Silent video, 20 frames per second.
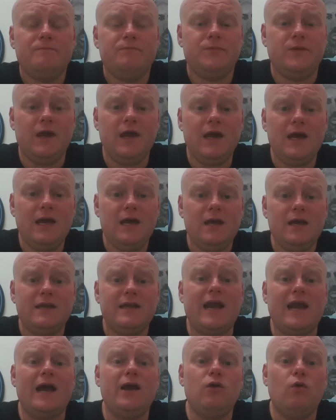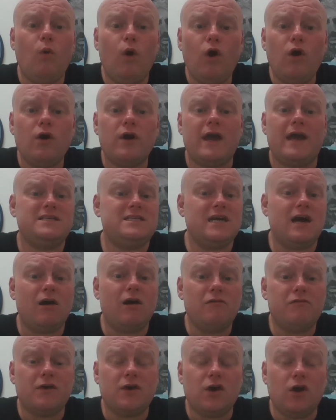Yeah. Kyle Walker heads it
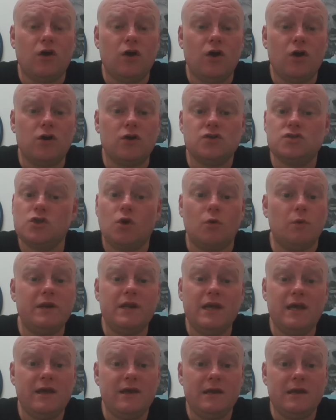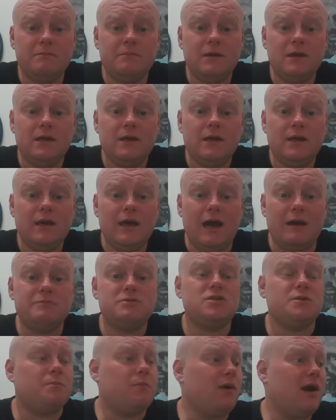out for a corner. There's no one near him. I'm
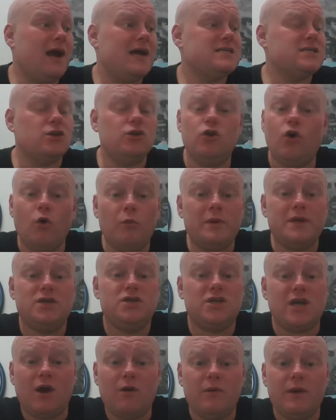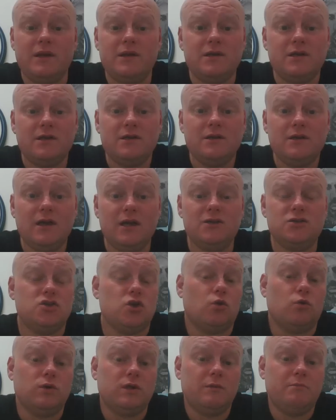surprised that nobody shouted and
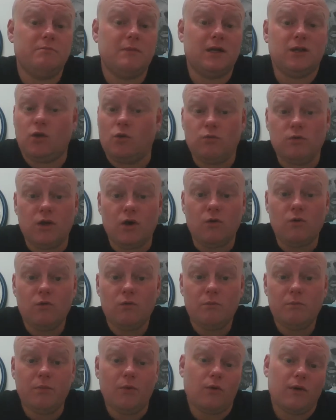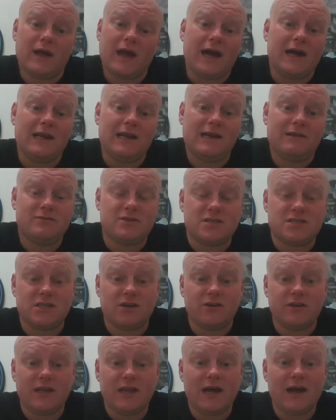told him. I don't know. But Kyle will have to
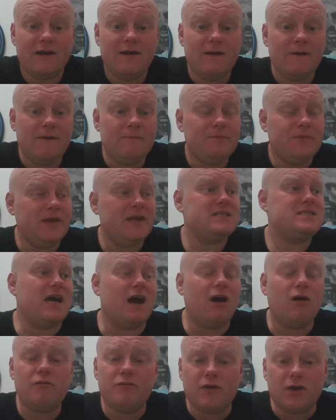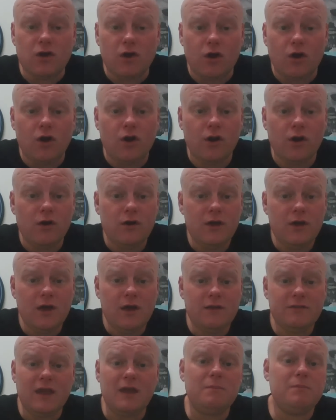tell you that. He heads it out for a corner.
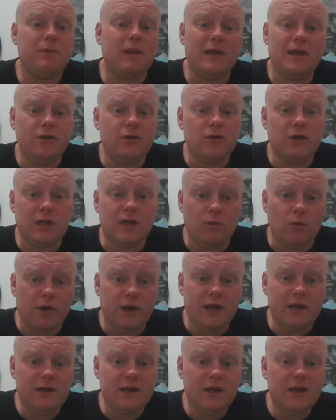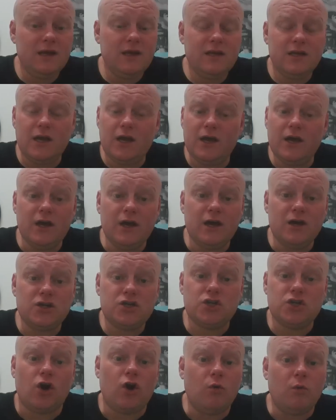They play an early one in, a
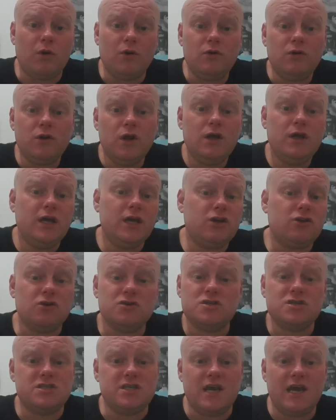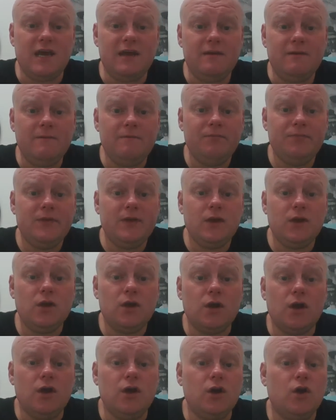short one. He crosses it
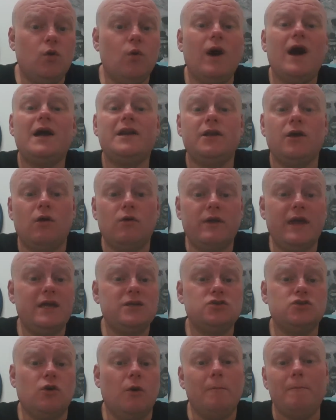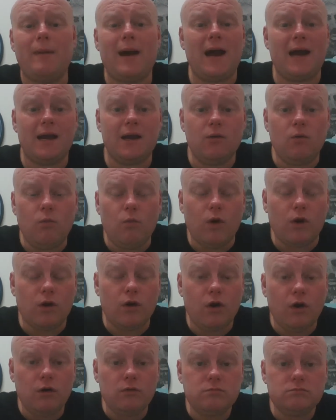in. Guardiola gets up, bang,
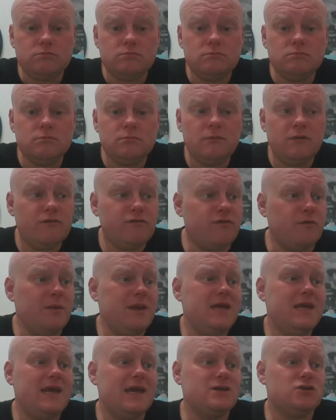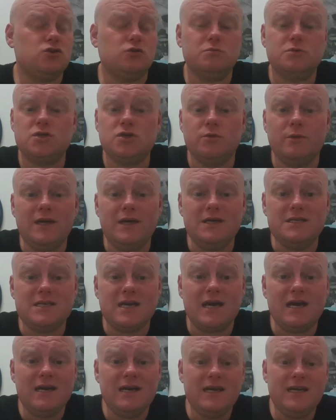1-1. For me, he gets up too easy.
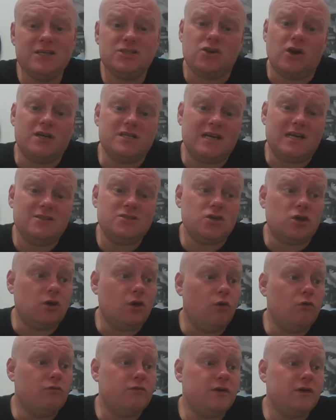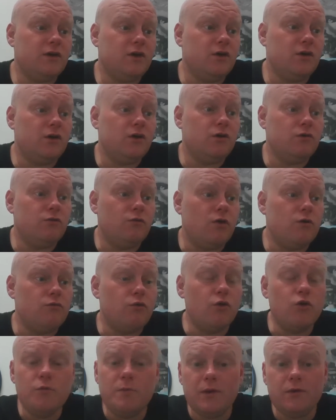He's got his hands all over
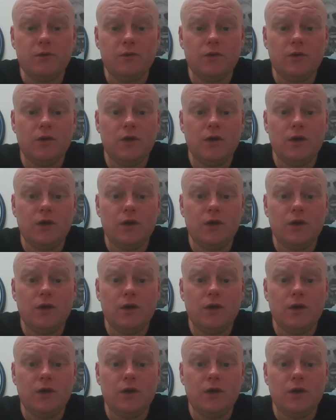Ruben.